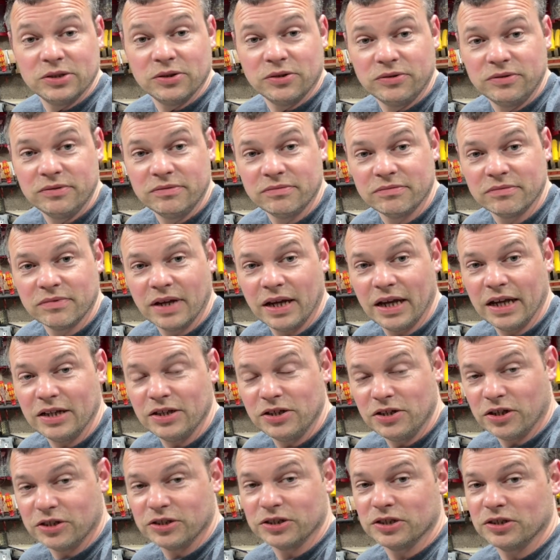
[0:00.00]
own
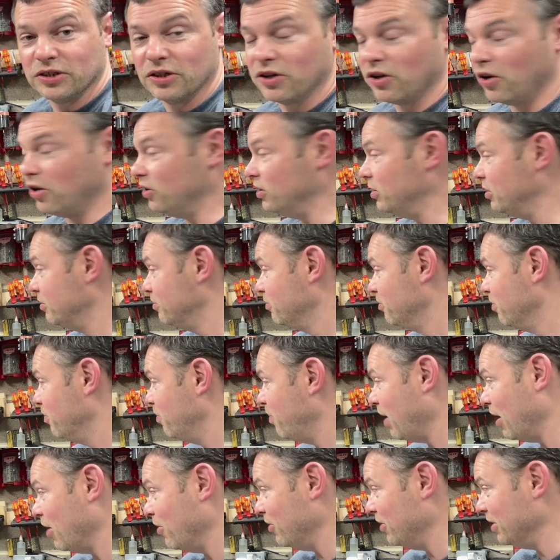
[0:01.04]
induction coil
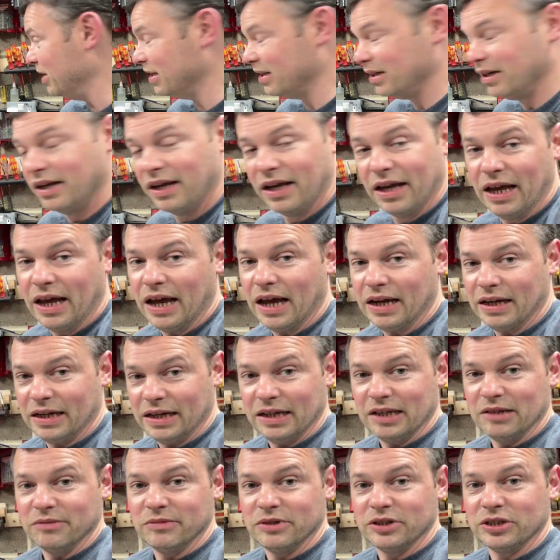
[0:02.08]
powered
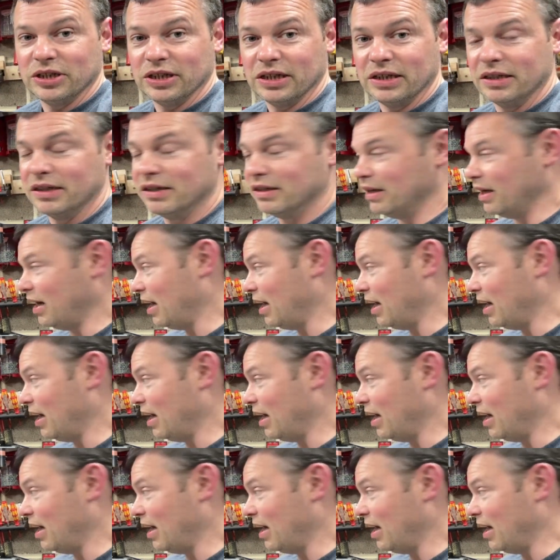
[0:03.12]
annealing machine.